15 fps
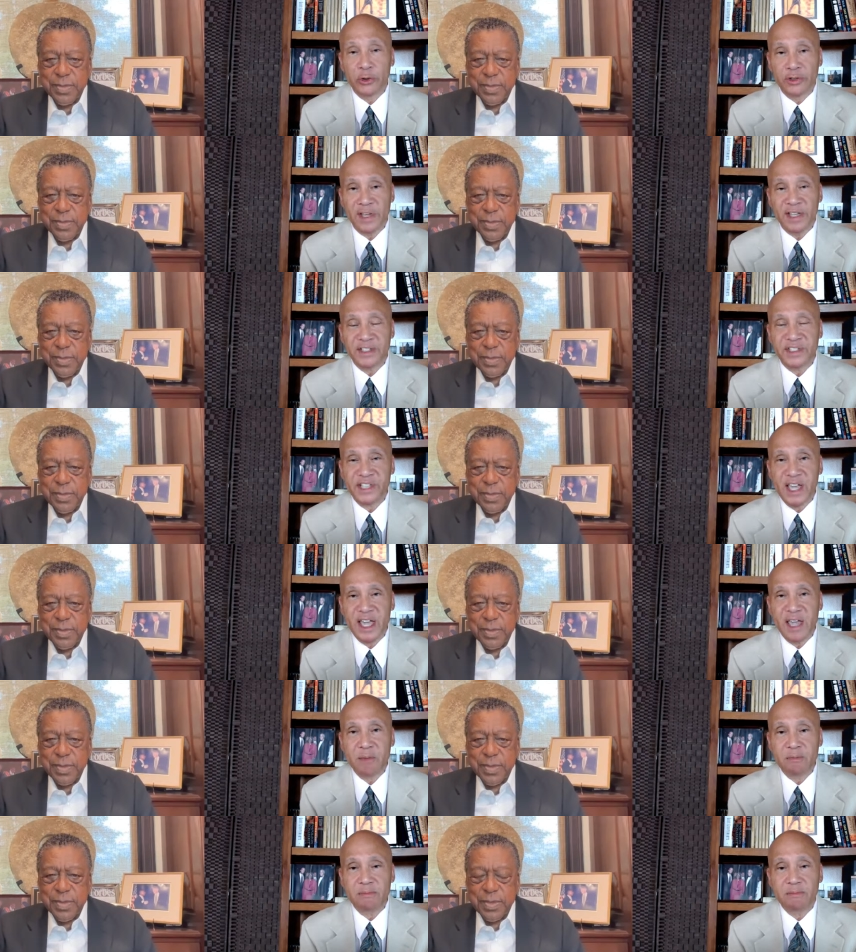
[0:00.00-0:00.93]
Speaker 1: or that
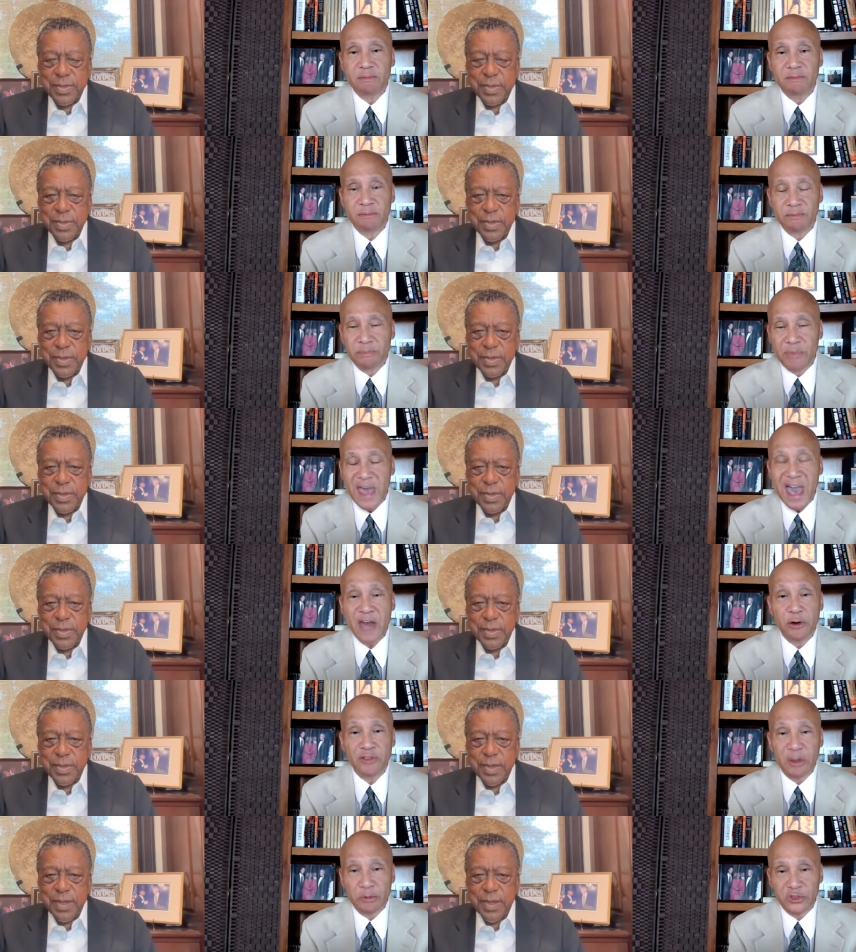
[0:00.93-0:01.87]
same
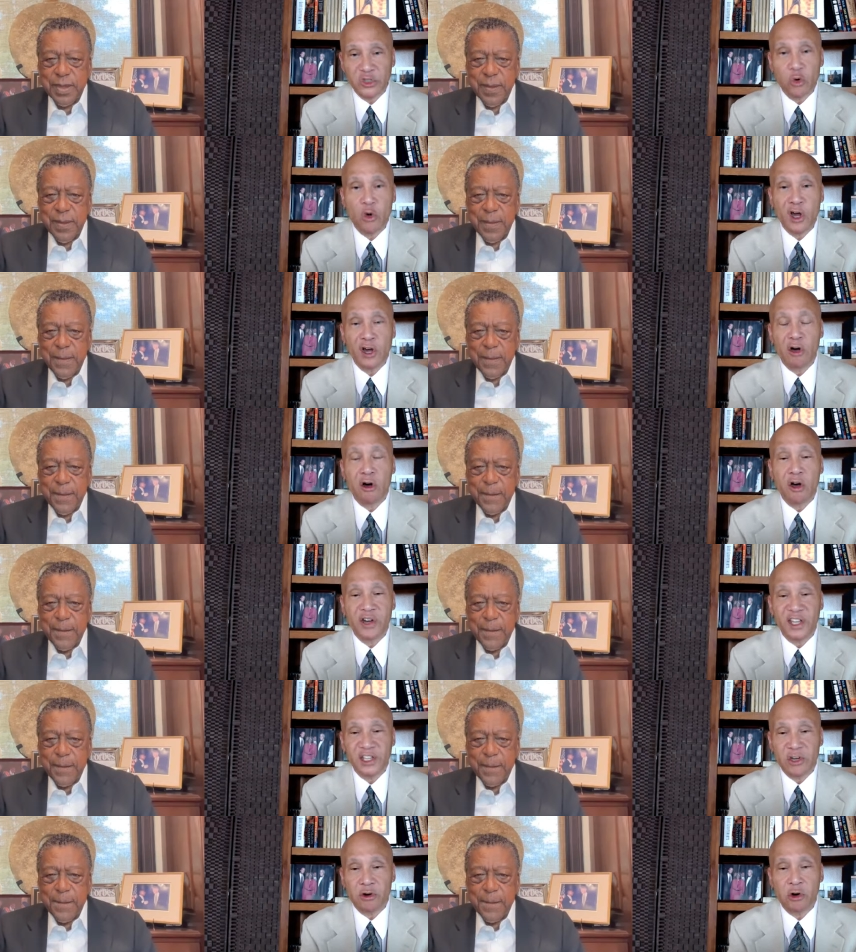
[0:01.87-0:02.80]
pattern that was going on
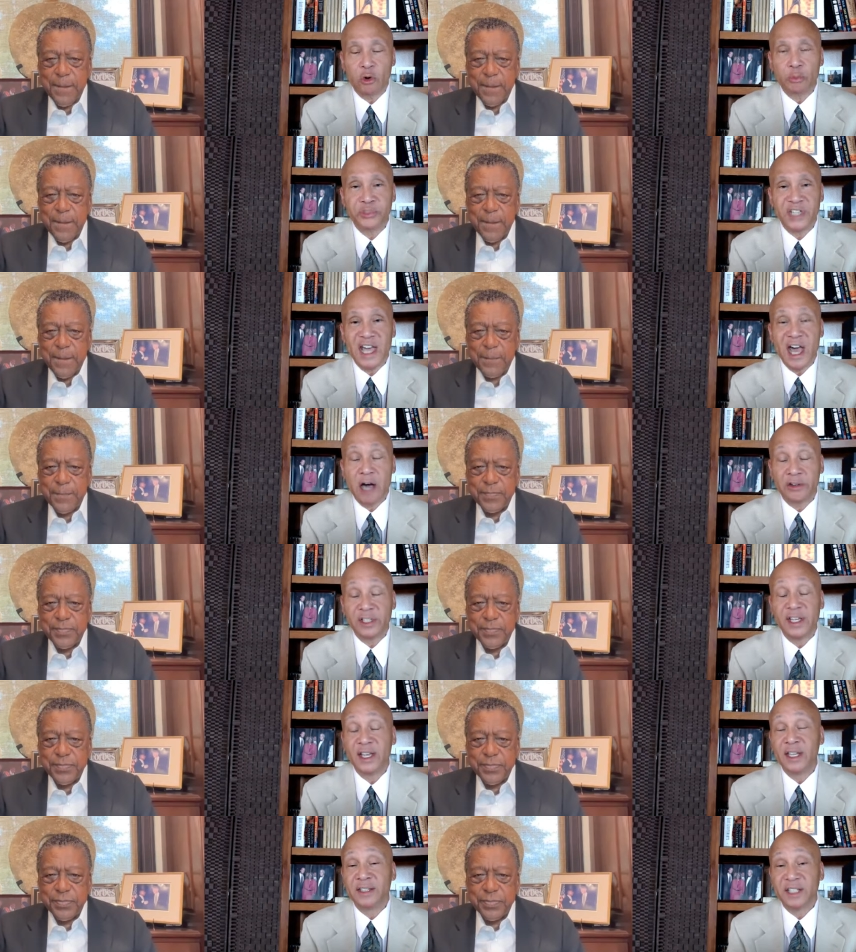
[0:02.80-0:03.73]
in your hometown
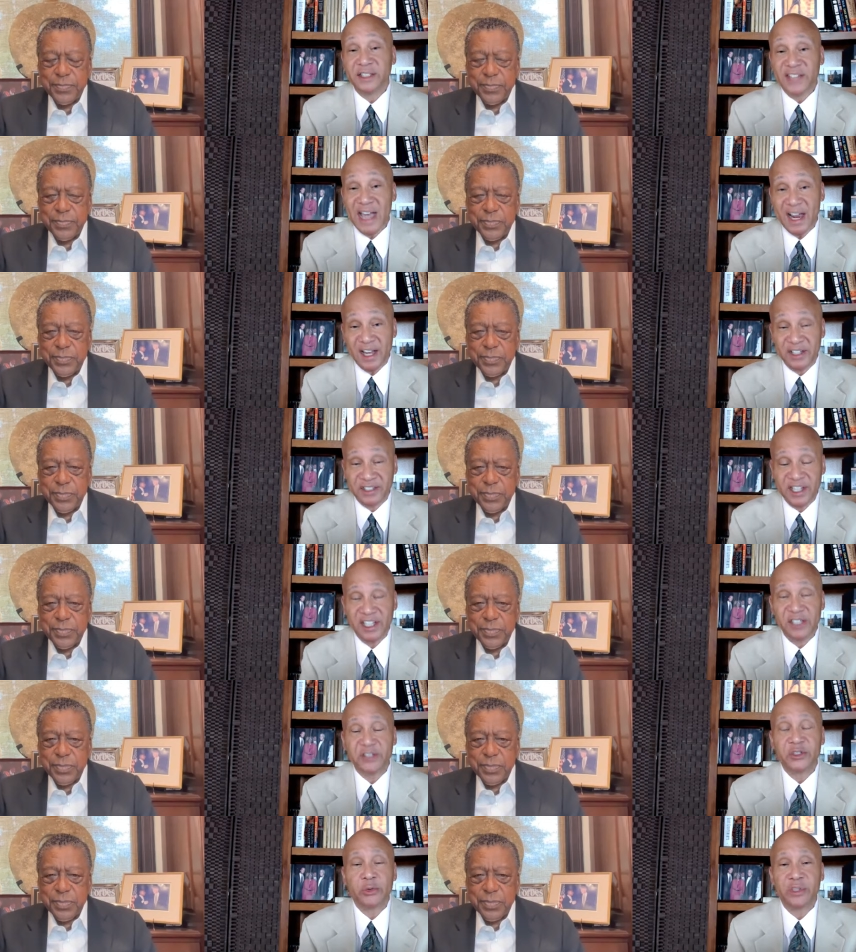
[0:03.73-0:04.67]
did that
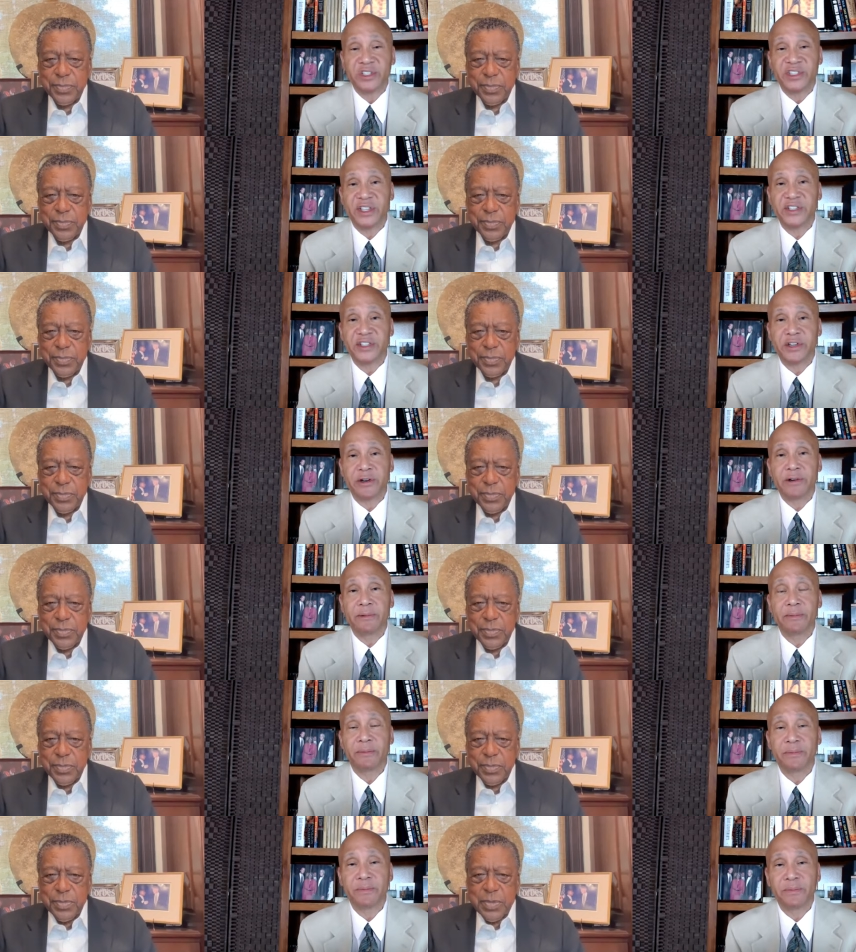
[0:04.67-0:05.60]
continue to exist, sir?
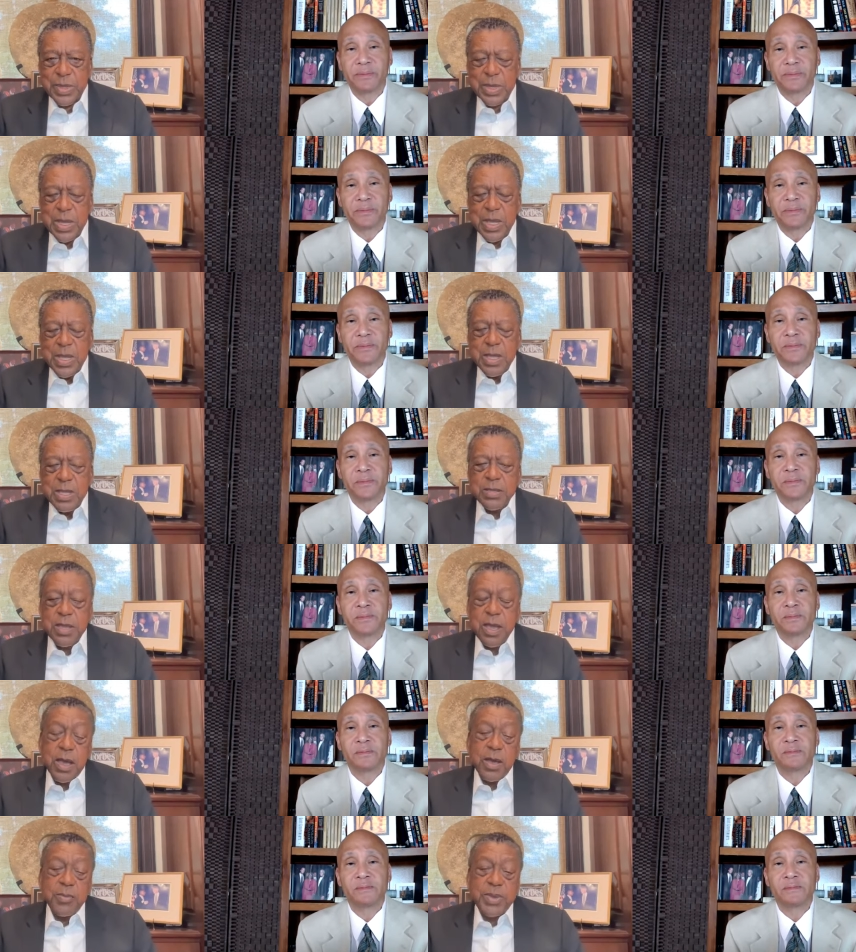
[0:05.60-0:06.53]
Speaker 2: No,
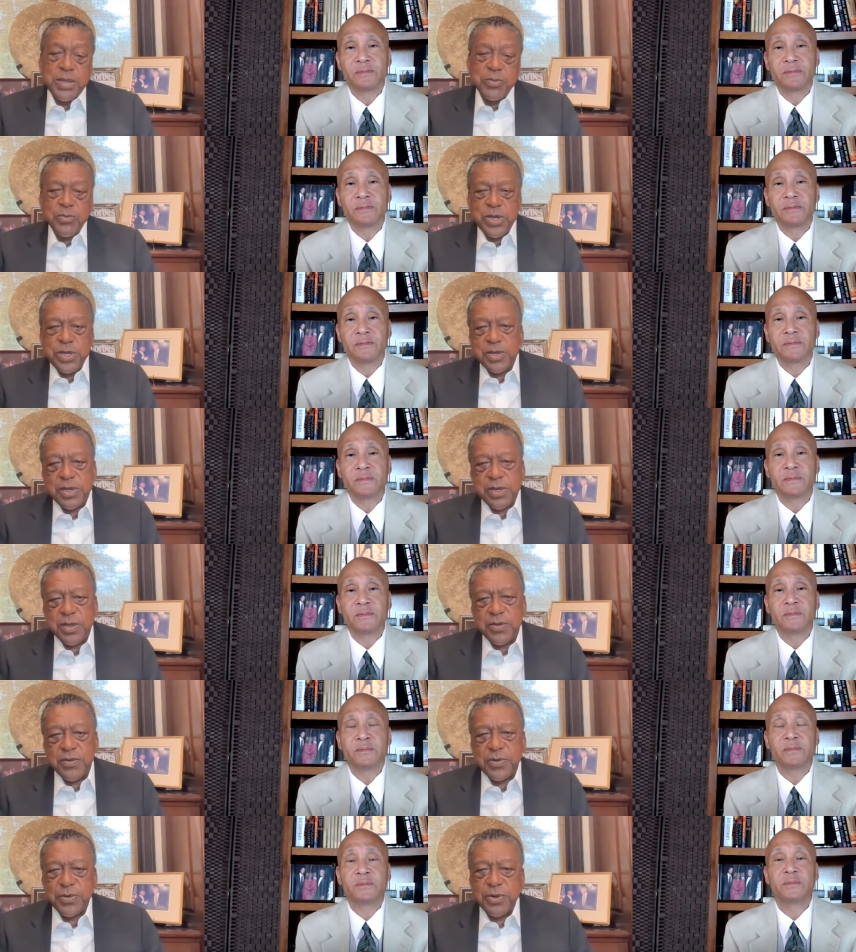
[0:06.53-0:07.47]
I mean when if
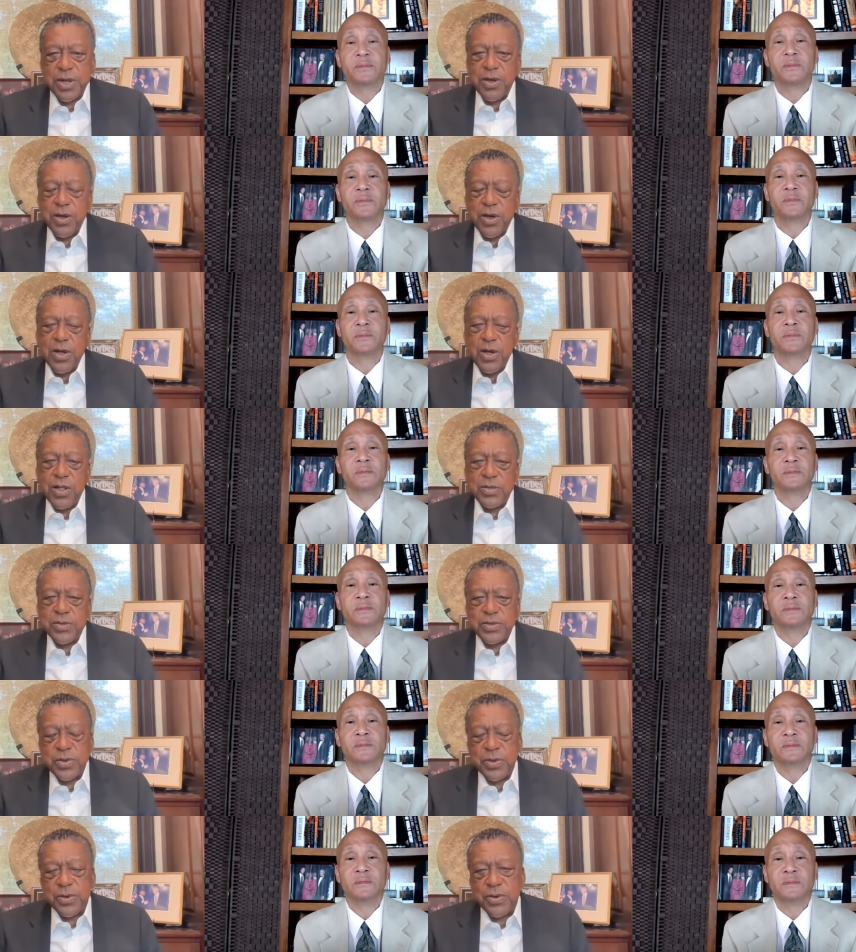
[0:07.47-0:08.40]
you recall,
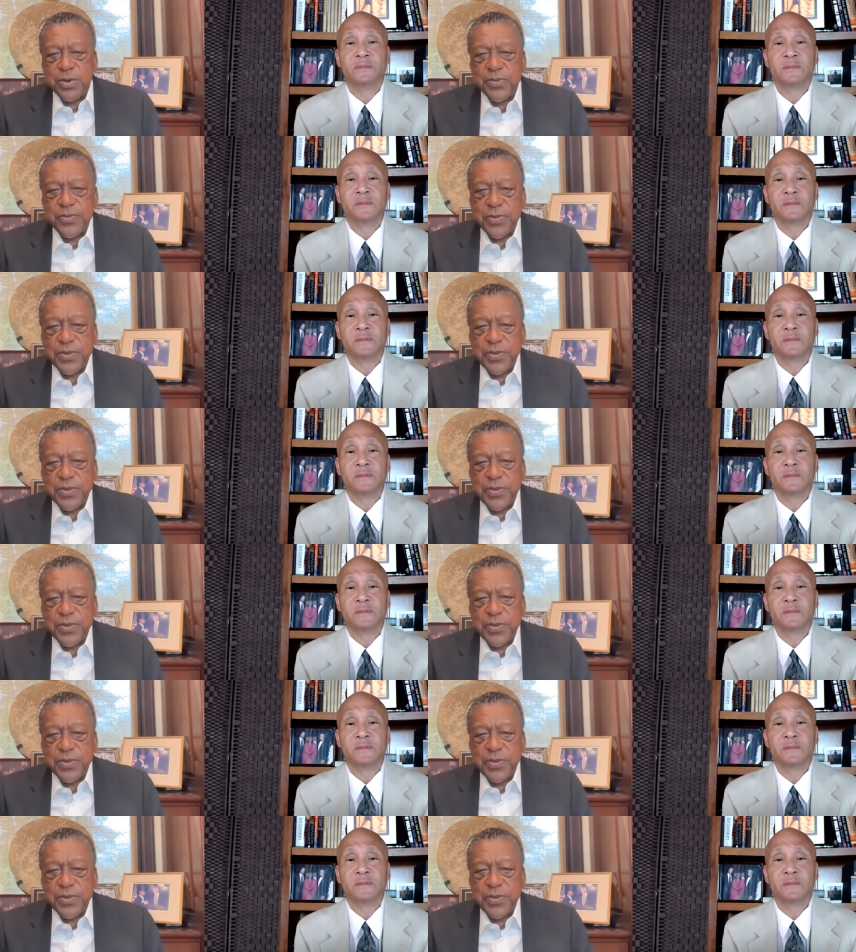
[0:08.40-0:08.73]
so if you